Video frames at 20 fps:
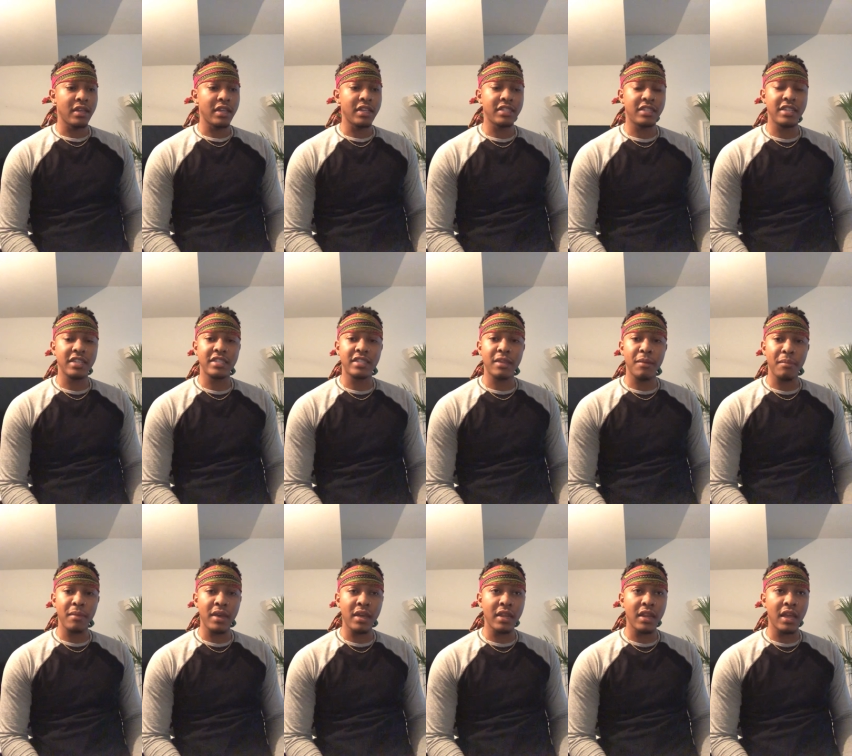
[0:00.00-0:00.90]
it's just the
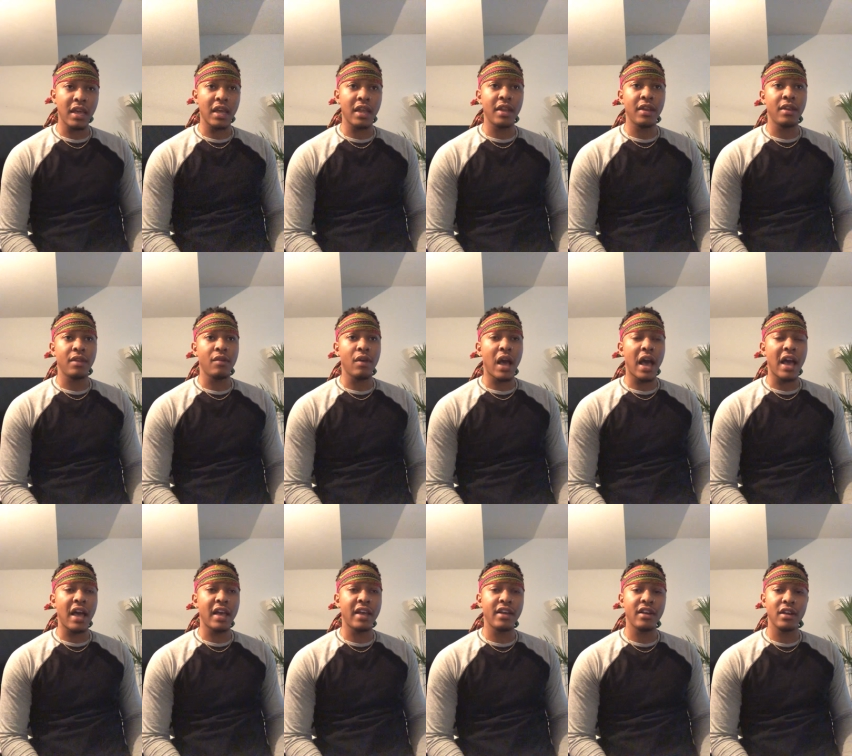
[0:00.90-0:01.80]
meaning. And
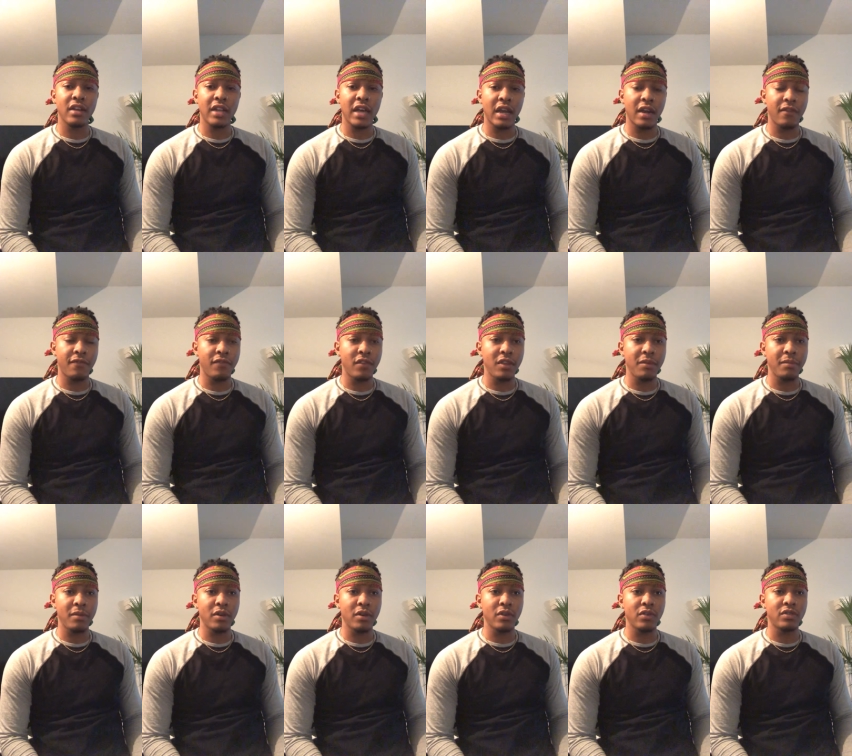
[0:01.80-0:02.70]
I hear a lot of
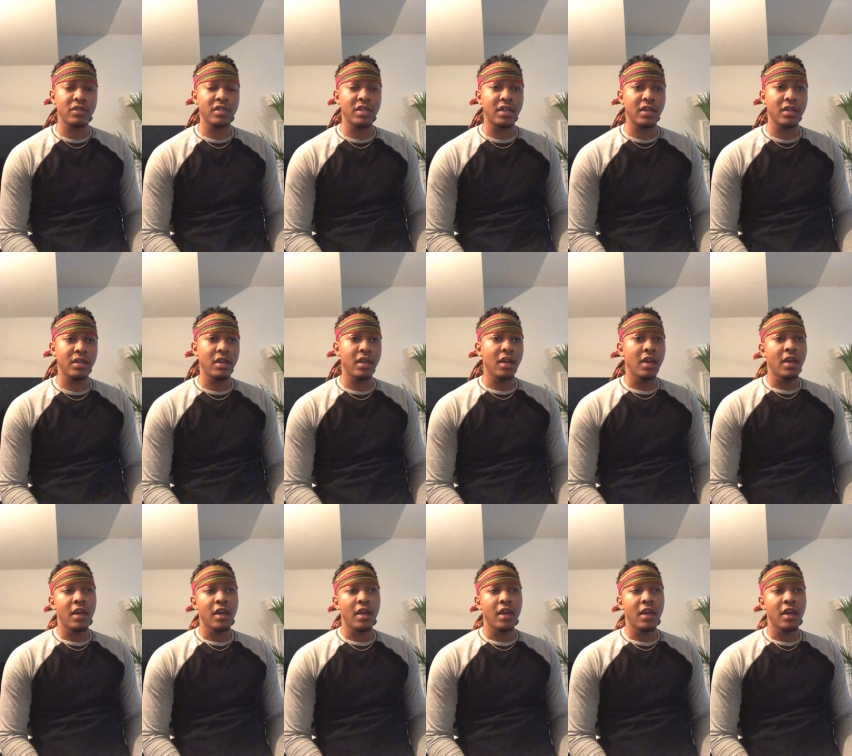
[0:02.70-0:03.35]
females say